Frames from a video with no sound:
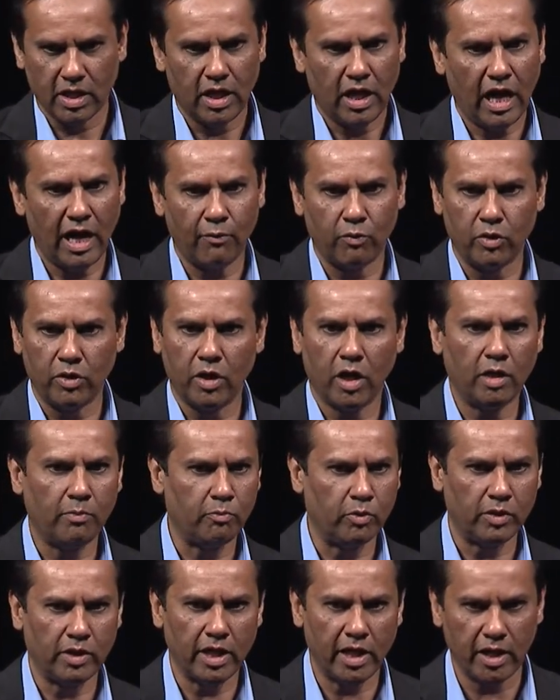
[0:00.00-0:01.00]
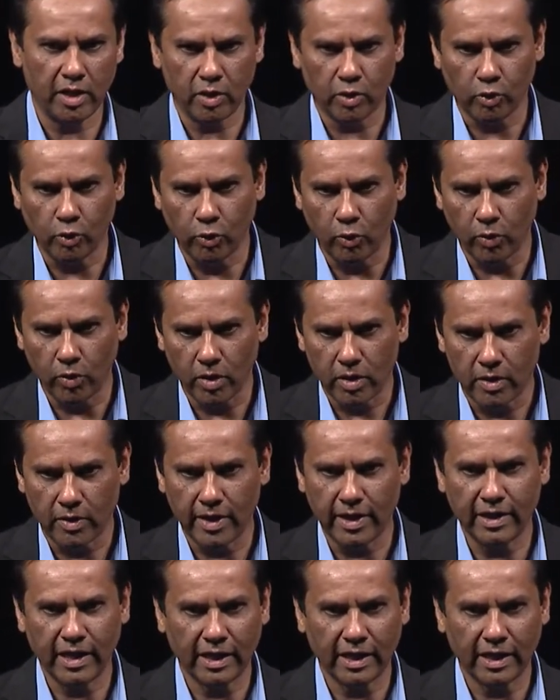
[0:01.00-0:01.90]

I would not put that in the core, right?